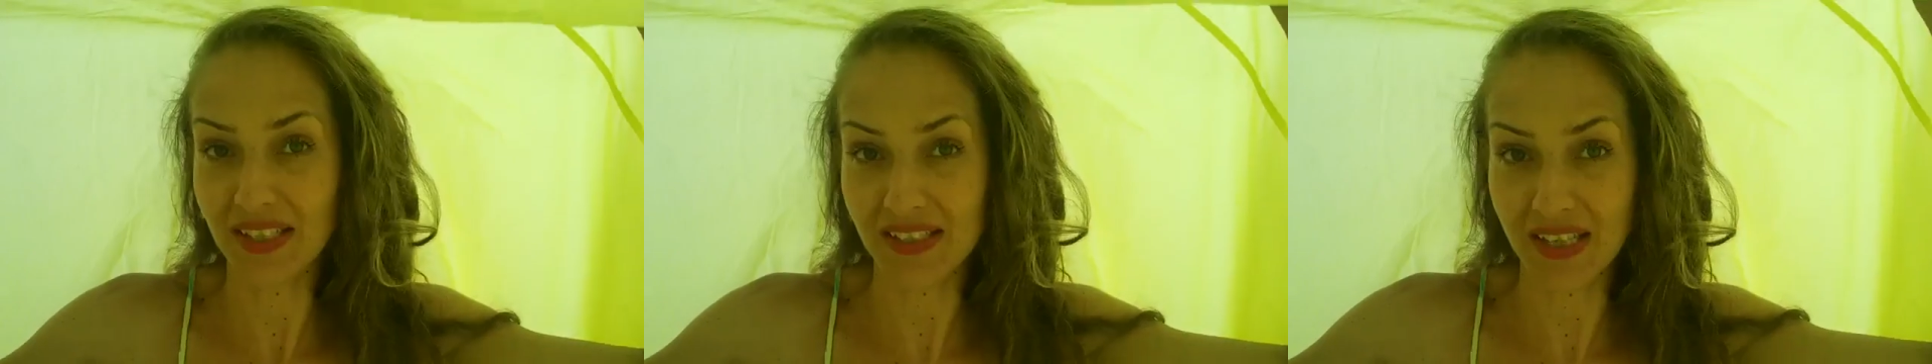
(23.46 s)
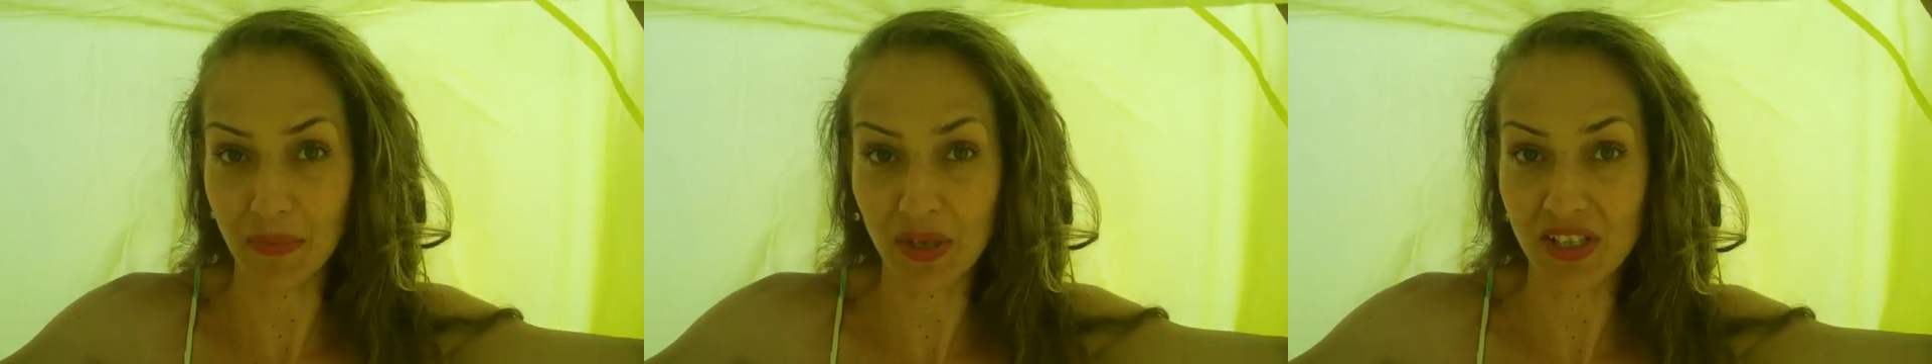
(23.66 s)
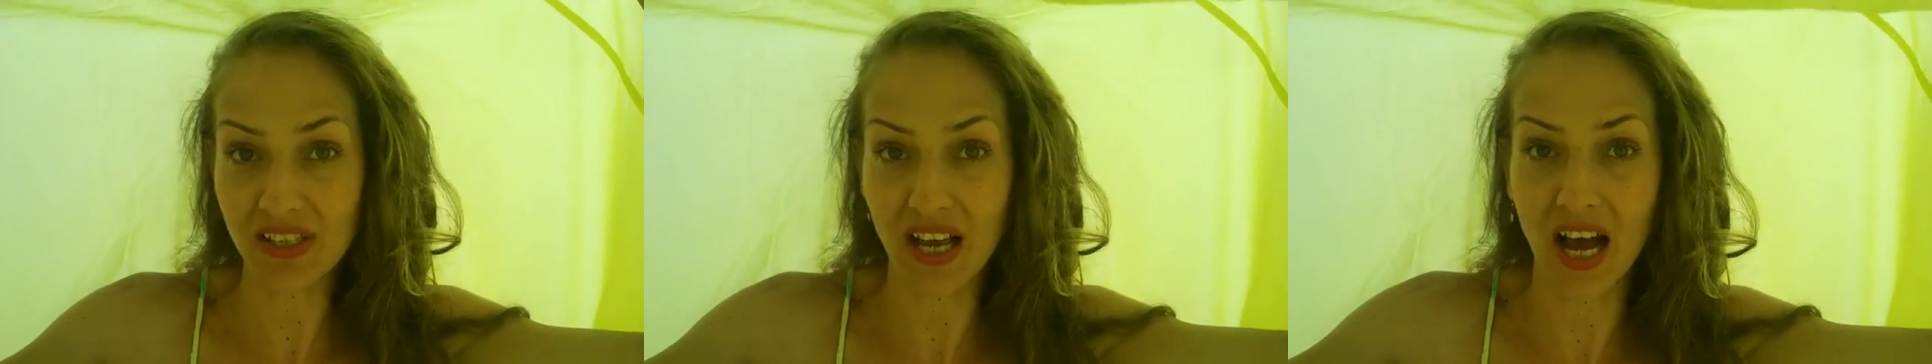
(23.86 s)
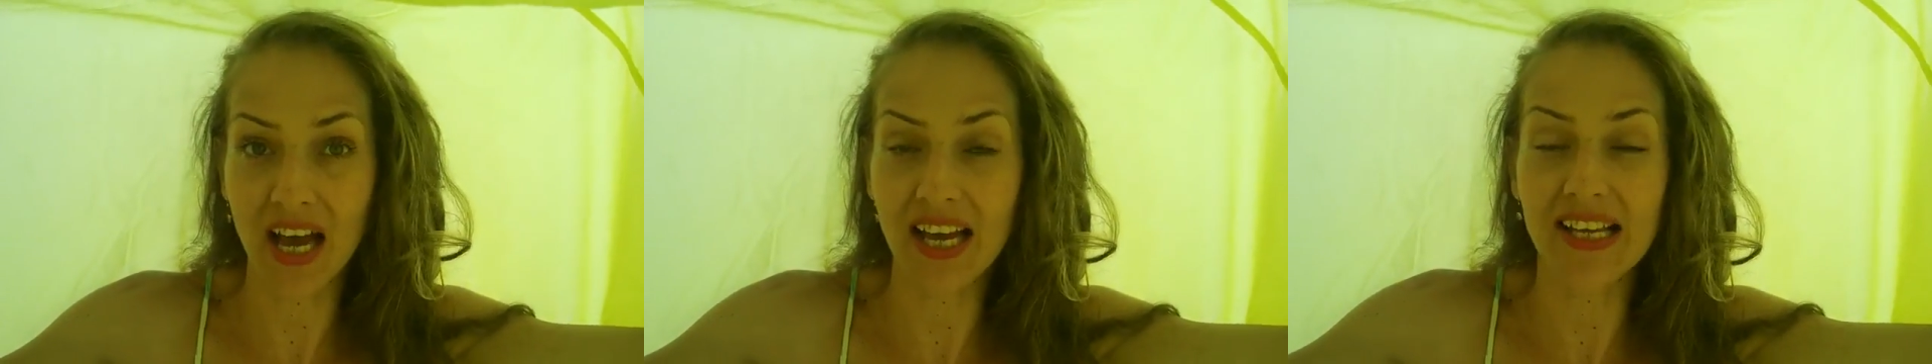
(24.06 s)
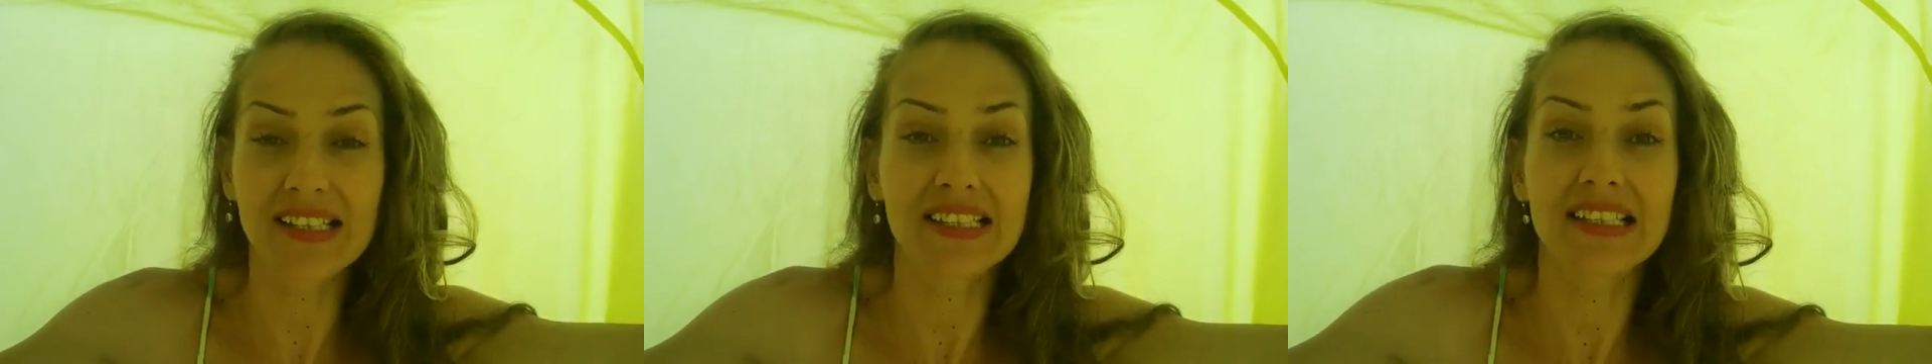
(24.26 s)
The summer
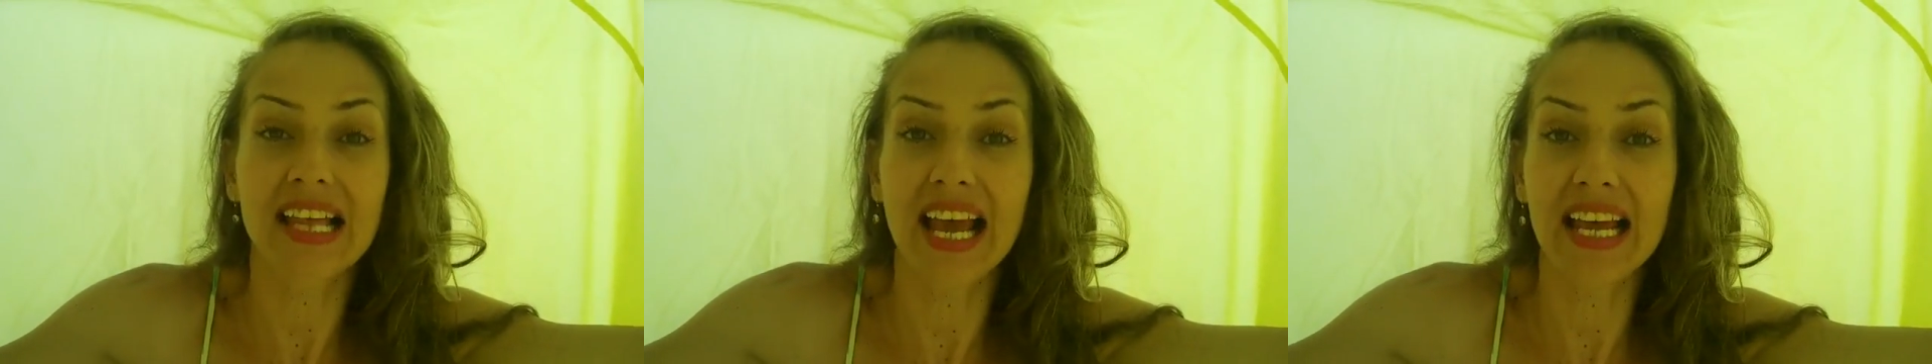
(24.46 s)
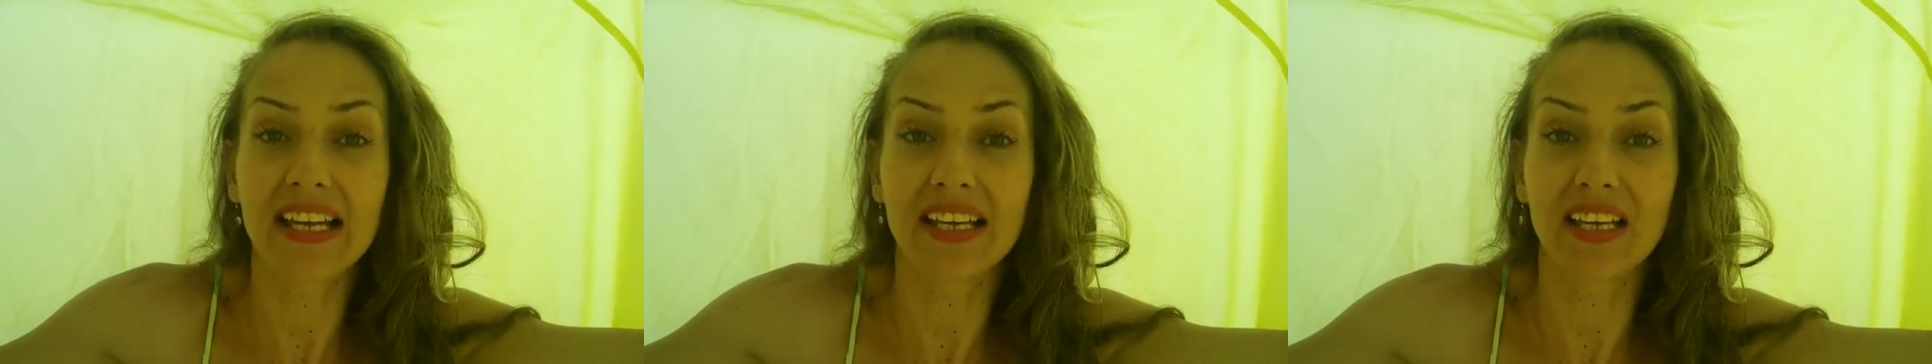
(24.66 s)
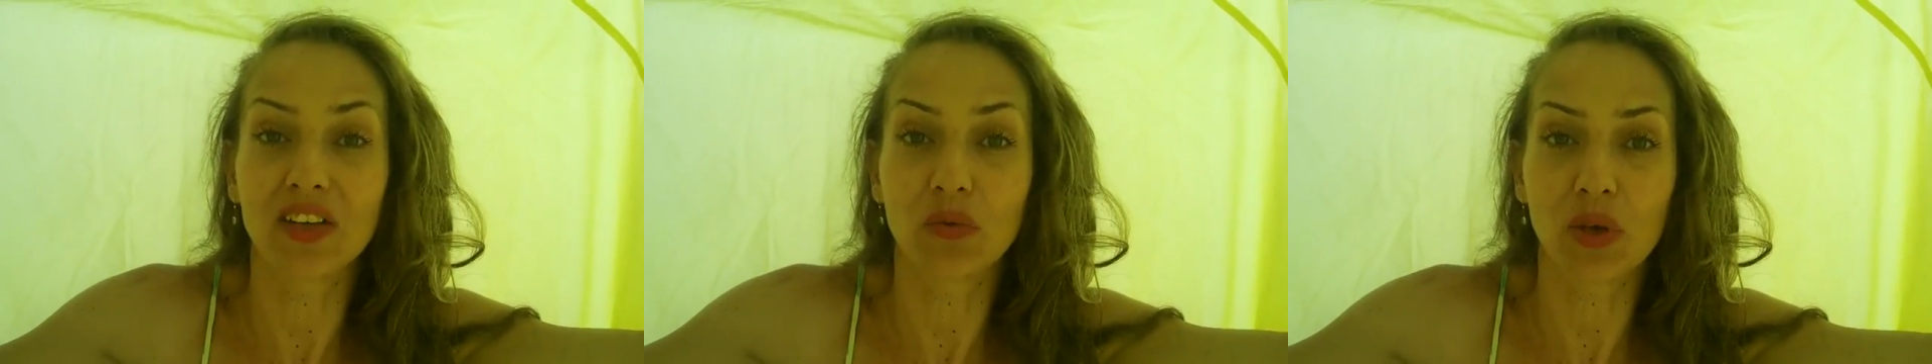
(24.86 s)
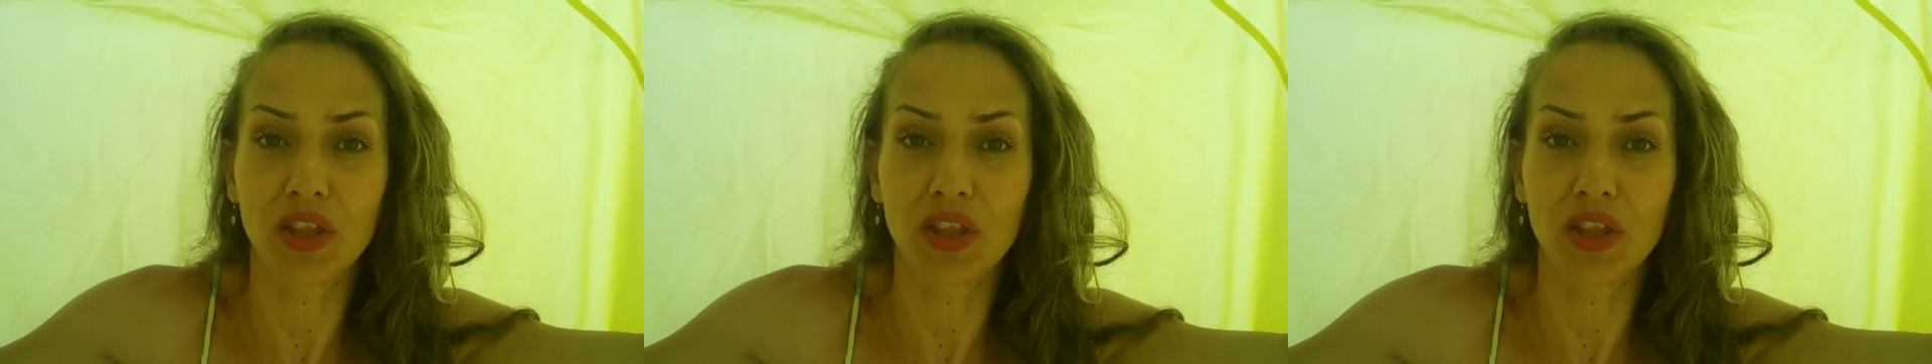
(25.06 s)
sky is laden